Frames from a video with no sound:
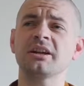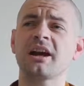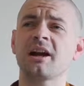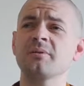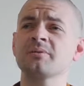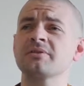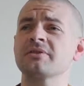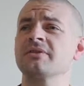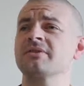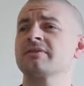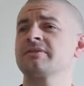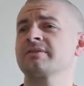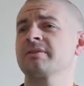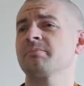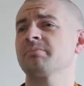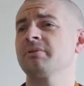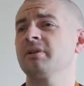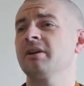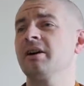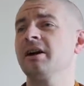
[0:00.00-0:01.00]
comes to the
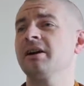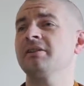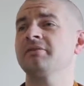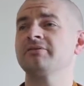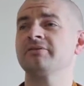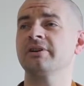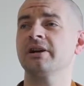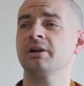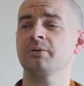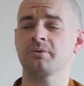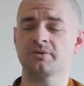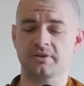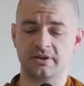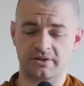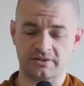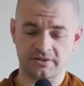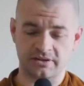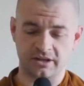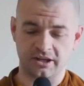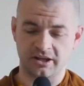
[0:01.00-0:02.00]
supply of
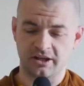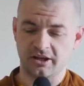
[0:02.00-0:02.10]
requisites,